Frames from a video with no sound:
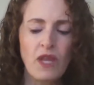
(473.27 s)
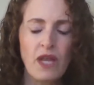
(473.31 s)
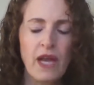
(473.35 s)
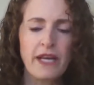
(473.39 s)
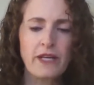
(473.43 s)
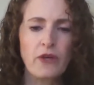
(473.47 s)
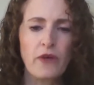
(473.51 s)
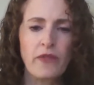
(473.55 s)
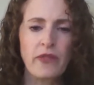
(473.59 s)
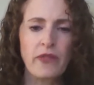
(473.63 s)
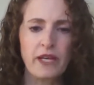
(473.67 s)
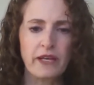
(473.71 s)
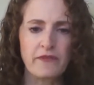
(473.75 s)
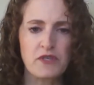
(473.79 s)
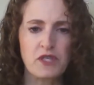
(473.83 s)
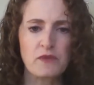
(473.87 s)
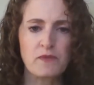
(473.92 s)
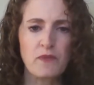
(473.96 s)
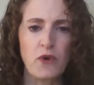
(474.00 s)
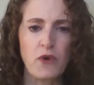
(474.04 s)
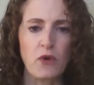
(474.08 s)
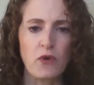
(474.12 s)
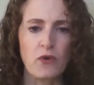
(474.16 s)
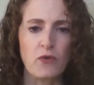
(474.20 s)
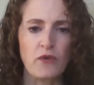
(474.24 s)
I know that I've
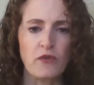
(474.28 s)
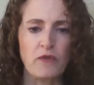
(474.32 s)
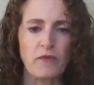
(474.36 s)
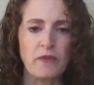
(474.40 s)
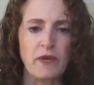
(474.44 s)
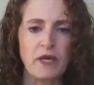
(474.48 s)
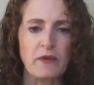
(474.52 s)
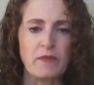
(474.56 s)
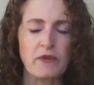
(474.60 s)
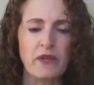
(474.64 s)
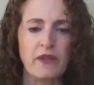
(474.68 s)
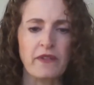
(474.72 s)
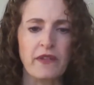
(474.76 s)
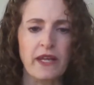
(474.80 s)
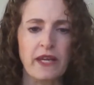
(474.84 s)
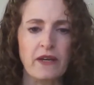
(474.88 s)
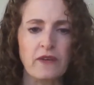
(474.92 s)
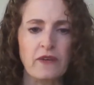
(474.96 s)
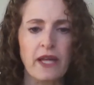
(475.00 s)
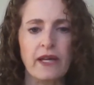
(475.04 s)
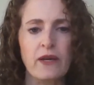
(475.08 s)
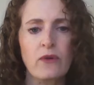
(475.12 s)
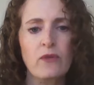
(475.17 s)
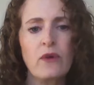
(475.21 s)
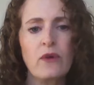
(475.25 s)
spoken with people and
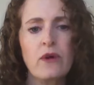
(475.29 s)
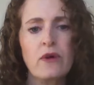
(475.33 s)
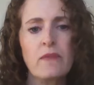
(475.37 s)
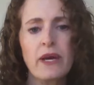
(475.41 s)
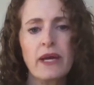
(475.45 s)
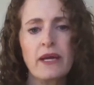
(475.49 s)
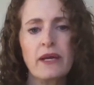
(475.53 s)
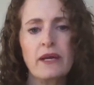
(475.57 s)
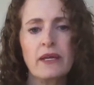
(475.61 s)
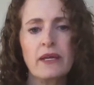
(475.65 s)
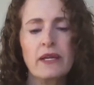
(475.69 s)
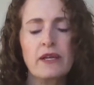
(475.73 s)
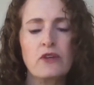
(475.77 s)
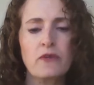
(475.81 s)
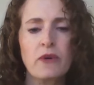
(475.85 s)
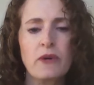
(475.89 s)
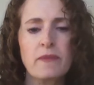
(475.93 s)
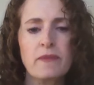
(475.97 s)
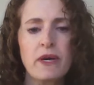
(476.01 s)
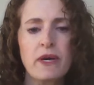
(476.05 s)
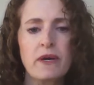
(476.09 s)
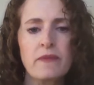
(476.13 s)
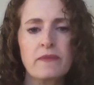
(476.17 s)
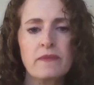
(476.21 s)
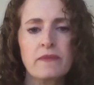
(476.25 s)
they're like, well, my
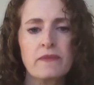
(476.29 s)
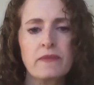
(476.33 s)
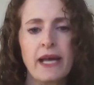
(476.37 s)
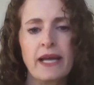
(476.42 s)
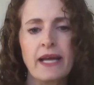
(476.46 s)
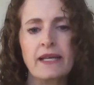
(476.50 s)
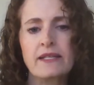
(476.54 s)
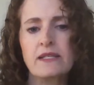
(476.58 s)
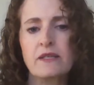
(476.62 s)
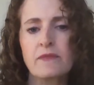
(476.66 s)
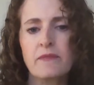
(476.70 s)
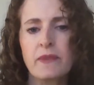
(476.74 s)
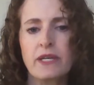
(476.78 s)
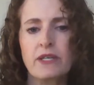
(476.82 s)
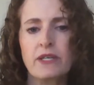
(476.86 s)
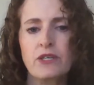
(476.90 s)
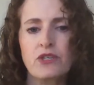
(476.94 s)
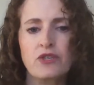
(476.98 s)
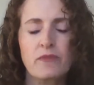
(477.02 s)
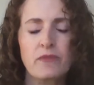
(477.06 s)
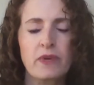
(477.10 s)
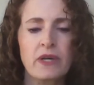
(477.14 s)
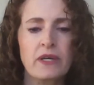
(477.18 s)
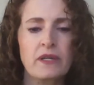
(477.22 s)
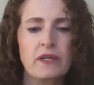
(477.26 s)
mom has
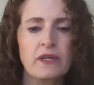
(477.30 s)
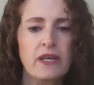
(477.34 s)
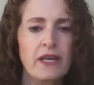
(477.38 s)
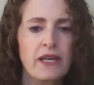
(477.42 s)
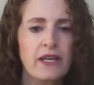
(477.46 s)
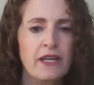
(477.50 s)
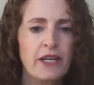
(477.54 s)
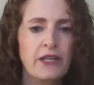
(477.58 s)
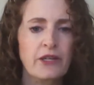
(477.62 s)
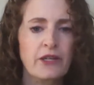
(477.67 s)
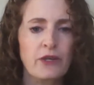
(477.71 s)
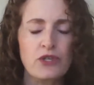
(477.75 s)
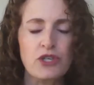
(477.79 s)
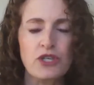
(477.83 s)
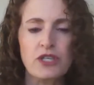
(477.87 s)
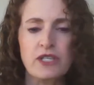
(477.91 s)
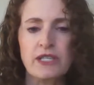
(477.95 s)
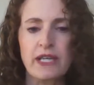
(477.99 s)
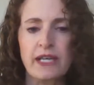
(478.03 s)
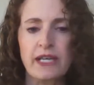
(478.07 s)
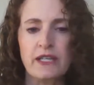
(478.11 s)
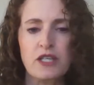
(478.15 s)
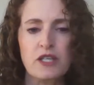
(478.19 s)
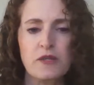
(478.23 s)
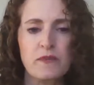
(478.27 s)
dementia, but, she's
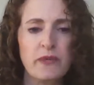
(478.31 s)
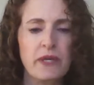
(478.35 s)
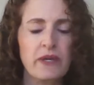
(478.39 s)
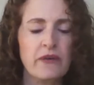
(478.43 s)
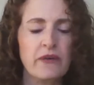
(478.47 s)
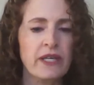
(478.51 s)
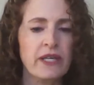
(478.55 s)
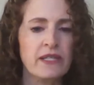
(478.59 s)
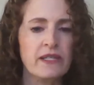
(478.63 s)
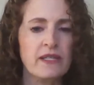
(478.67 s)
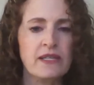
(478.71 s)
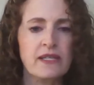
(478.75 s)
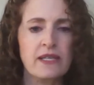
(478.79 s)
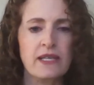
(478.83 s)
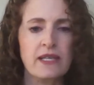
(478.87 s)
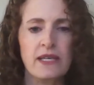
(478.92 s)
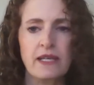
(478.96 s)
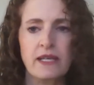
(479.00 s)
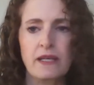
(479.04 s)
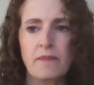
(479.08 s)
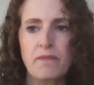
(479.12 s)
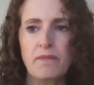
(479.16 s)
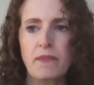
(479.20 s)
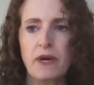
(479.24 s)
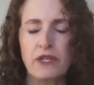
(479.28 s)
not
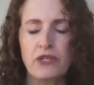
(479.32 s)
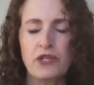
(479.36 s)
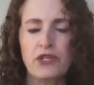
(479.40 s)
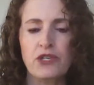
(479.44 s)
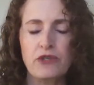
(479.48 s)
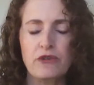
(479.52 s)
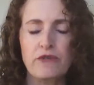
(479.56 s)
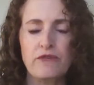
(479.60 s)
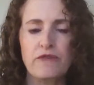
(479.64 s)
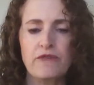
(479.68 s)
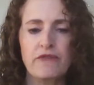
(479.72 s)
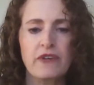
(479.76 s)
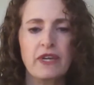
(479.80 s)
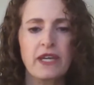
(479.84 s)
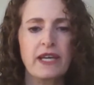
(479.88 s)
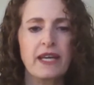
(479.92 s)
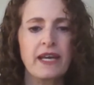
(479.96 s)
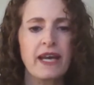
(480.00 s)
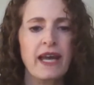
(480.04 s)
experiencing much of